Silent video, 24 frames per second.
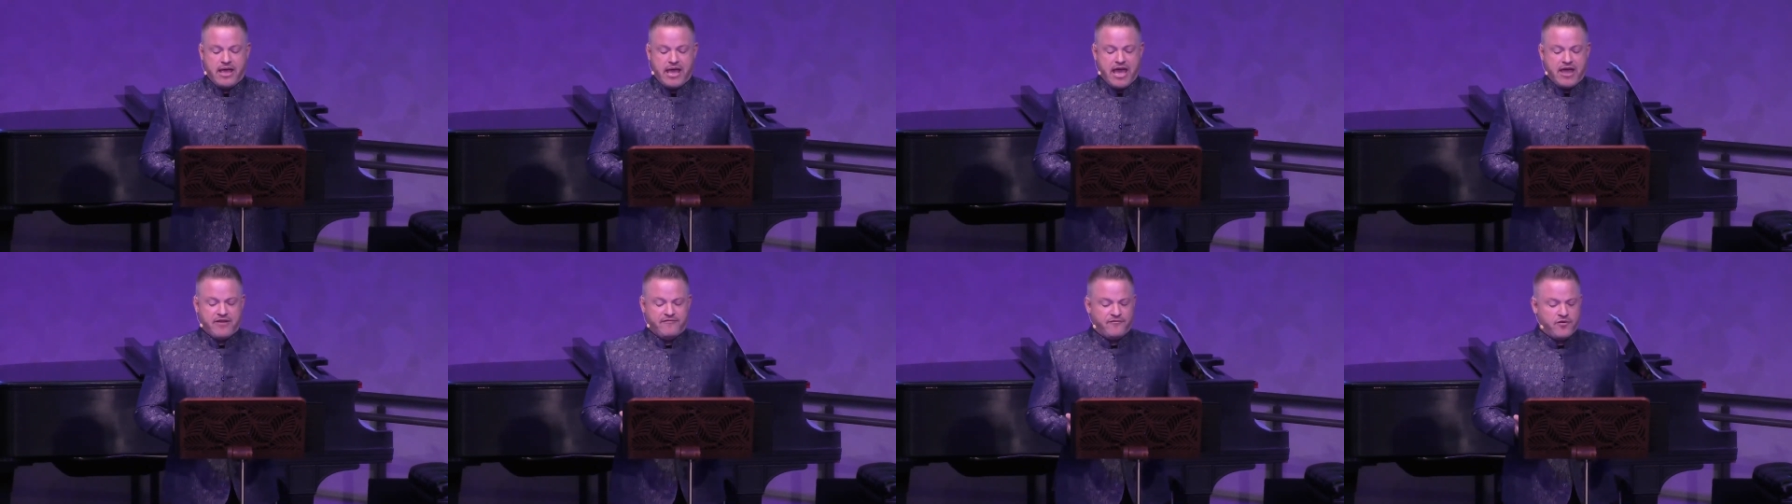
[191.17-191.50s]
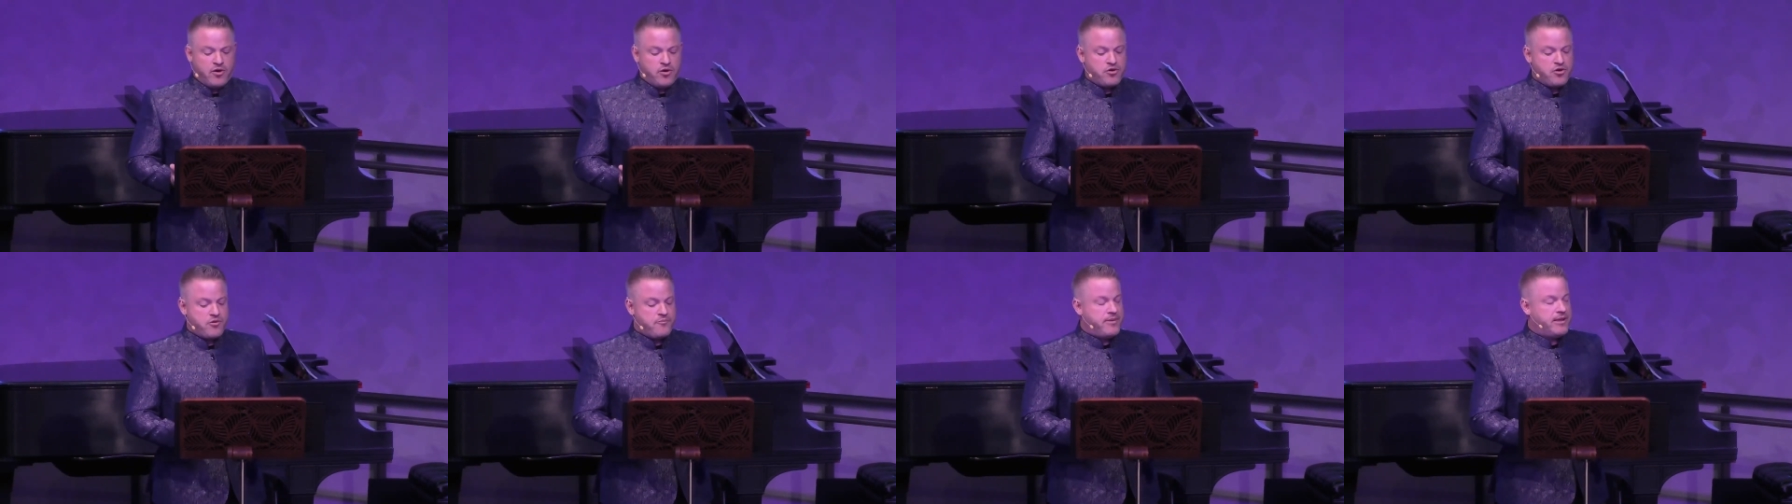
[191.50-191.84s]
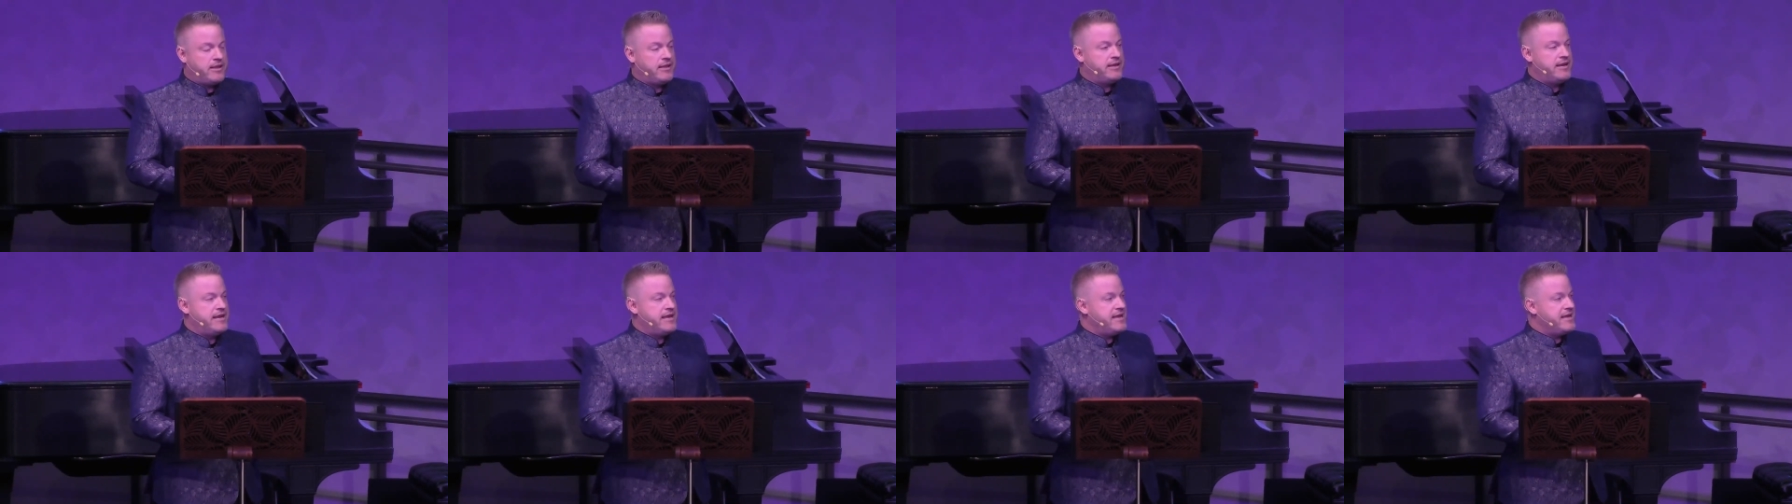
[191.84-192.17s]
And
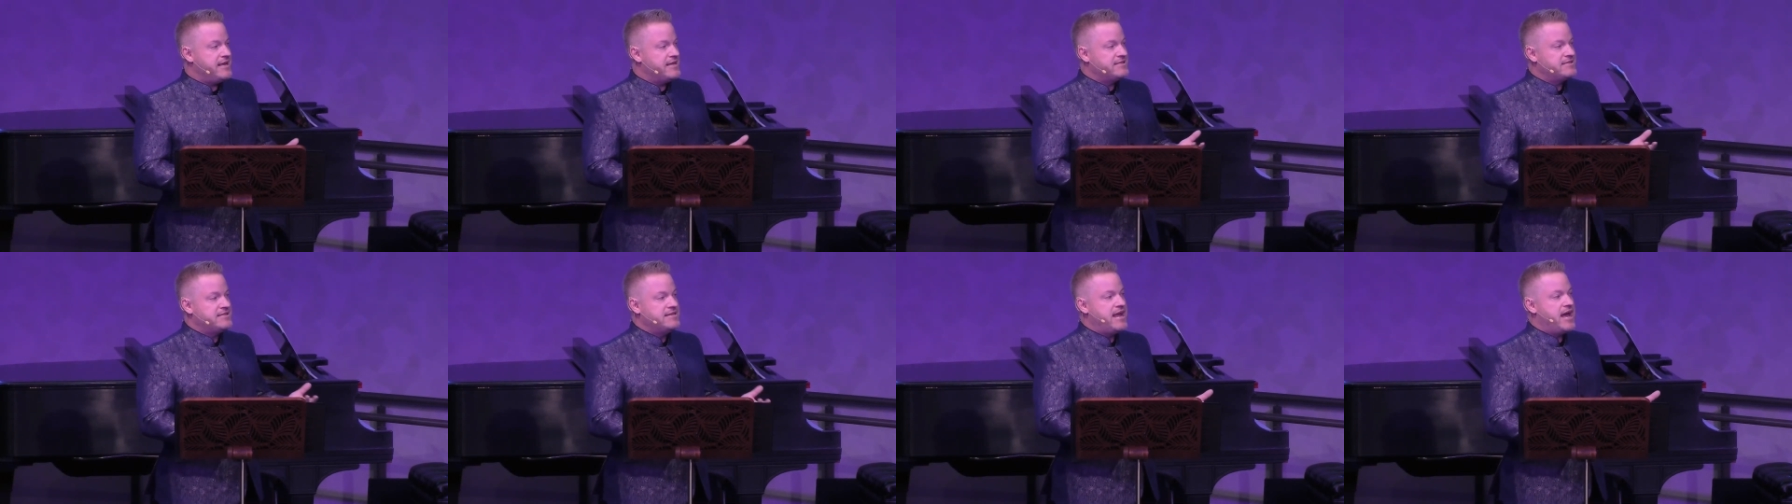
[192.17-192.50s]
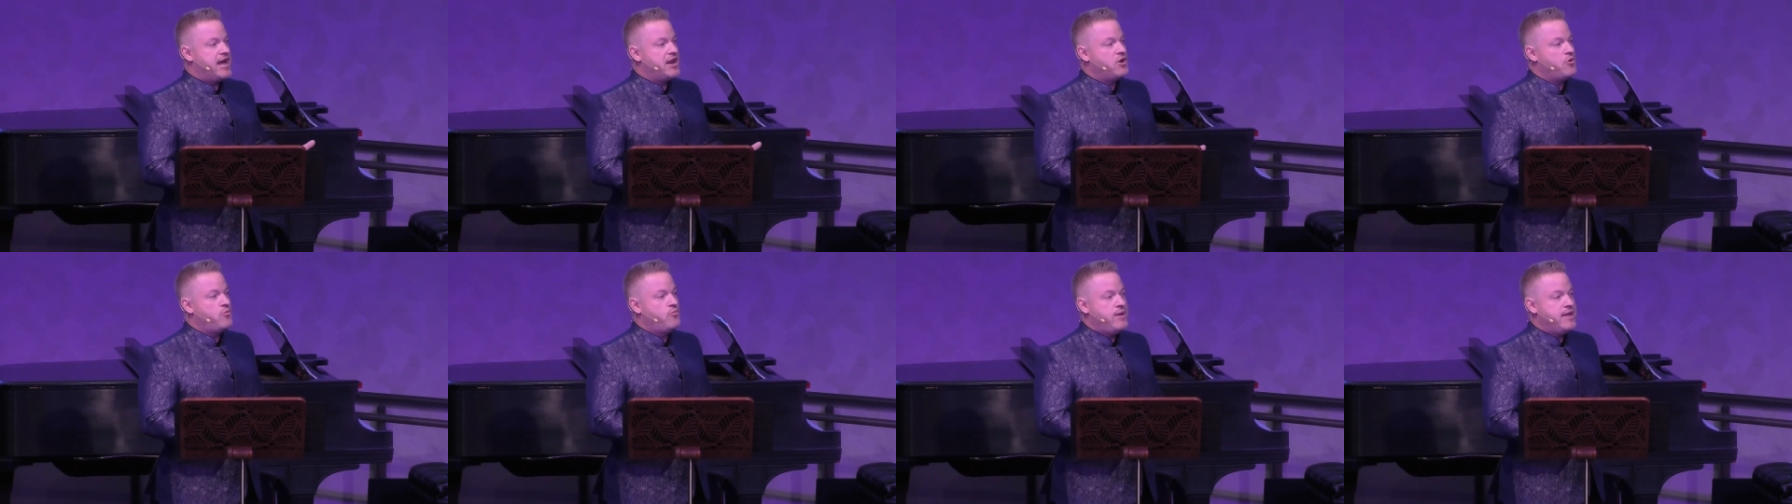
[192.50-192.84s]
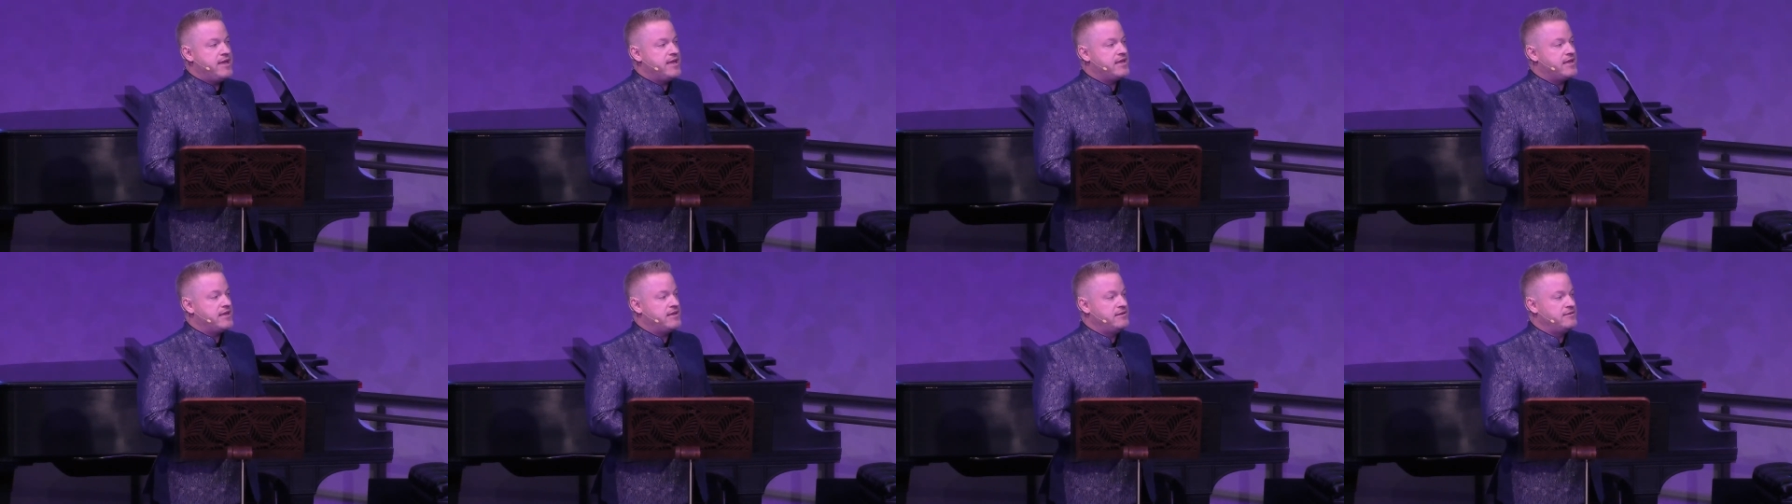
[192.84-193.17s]
vulnerability, it's not a,
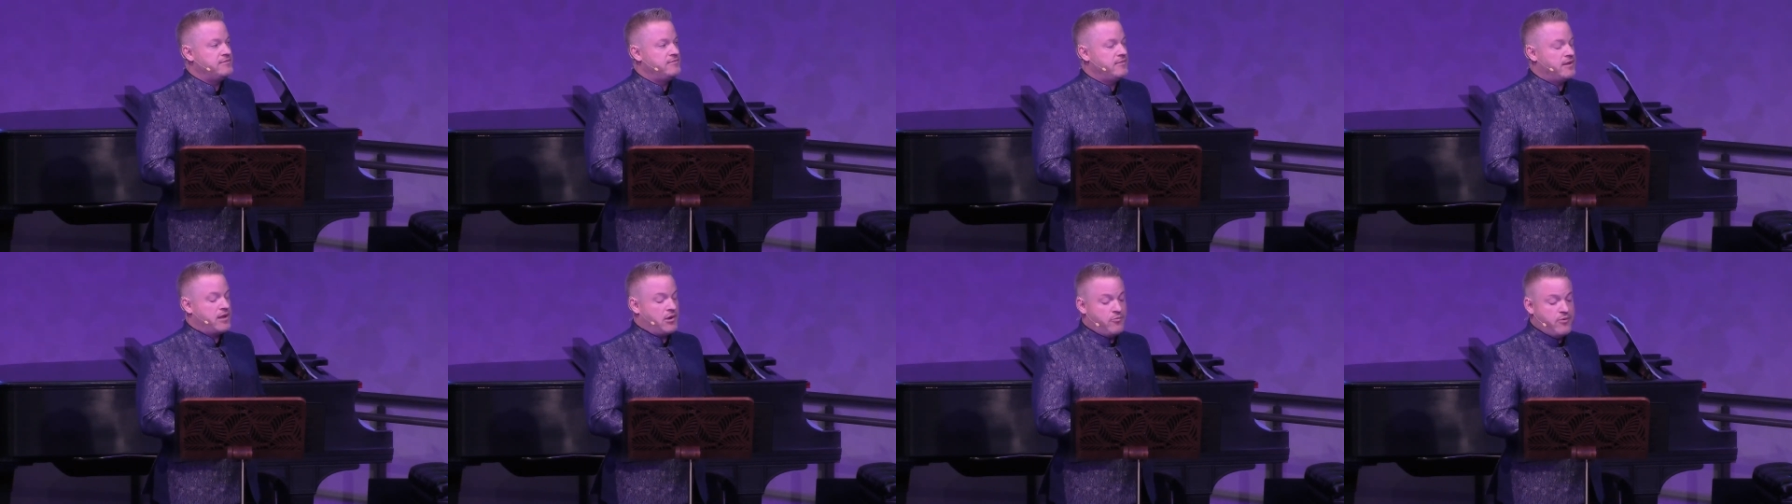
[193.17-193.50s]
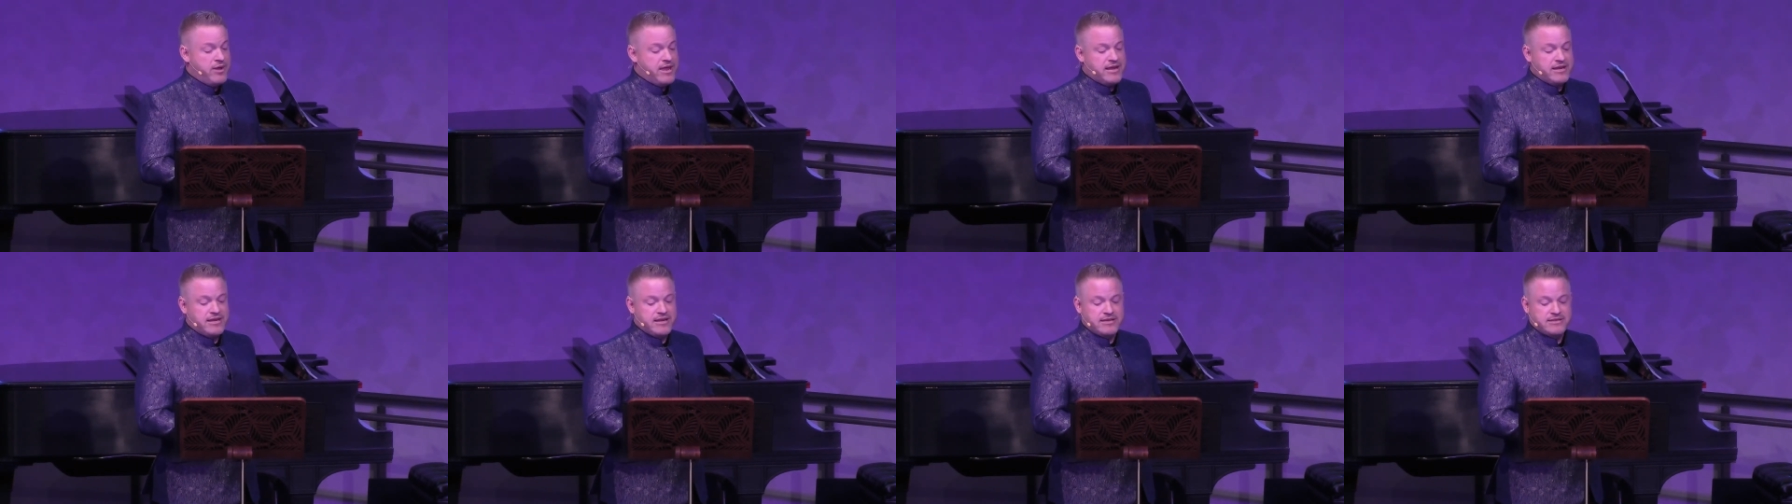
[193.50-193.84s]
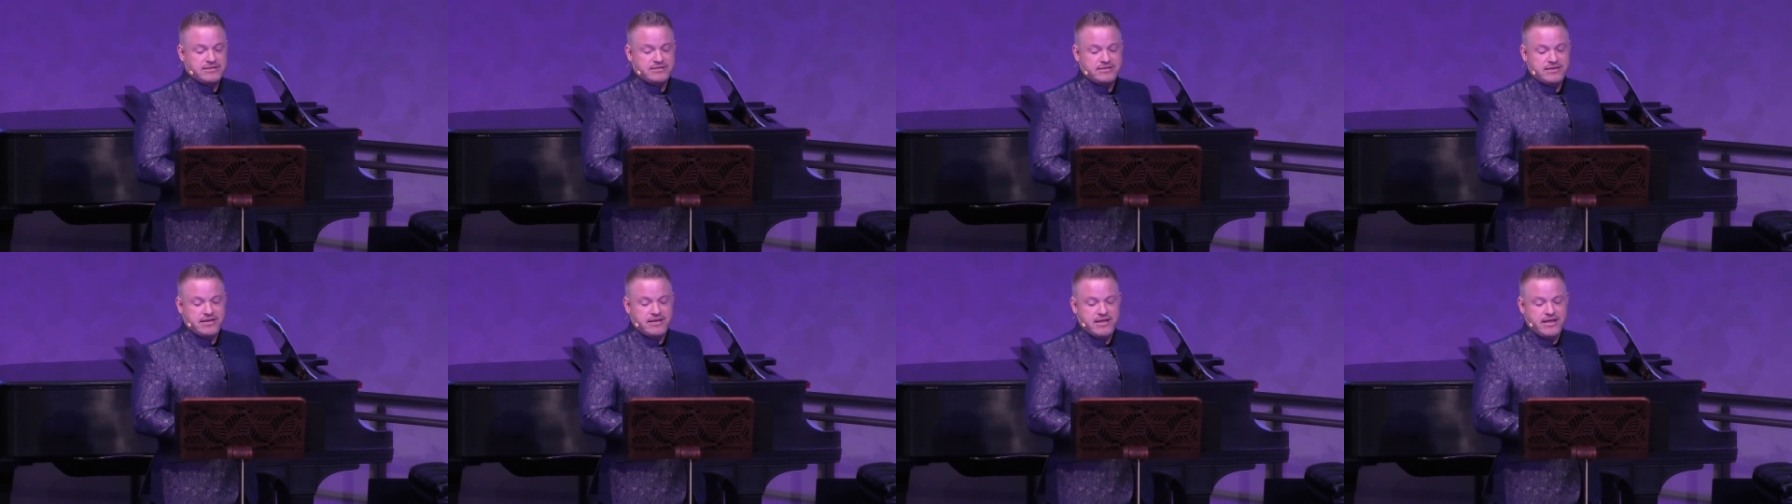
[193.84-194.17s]
weaken, a
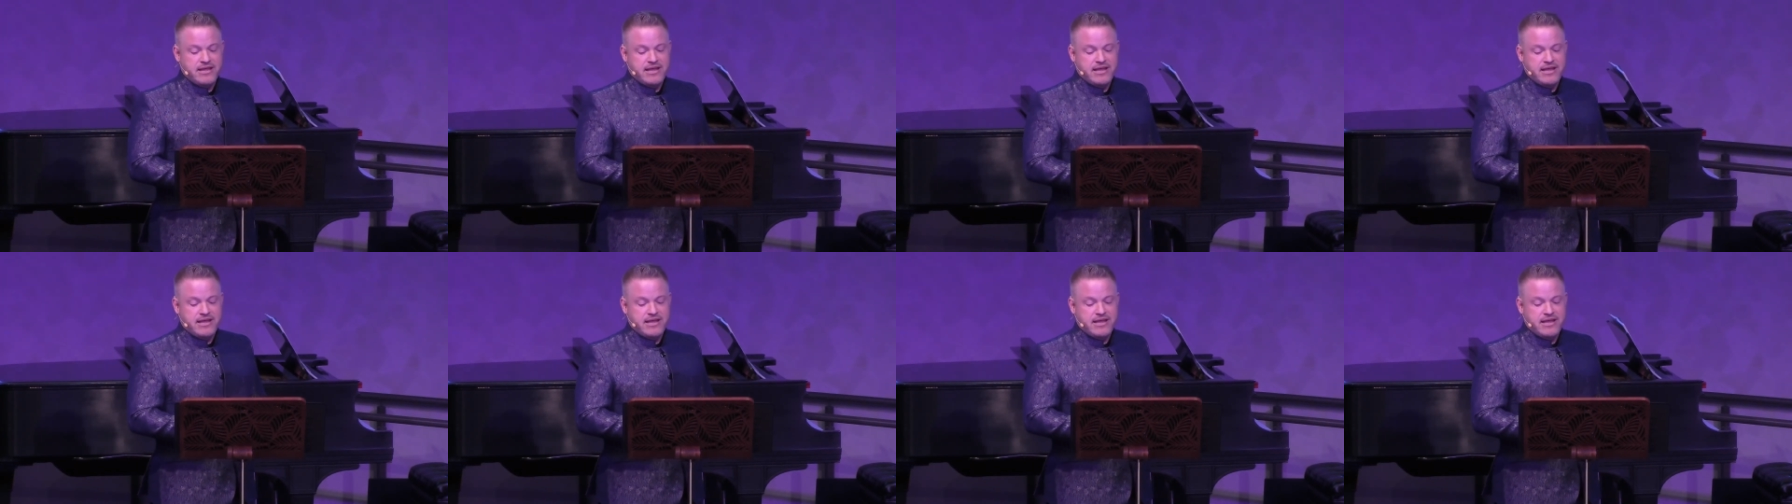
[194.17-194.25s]
weakness,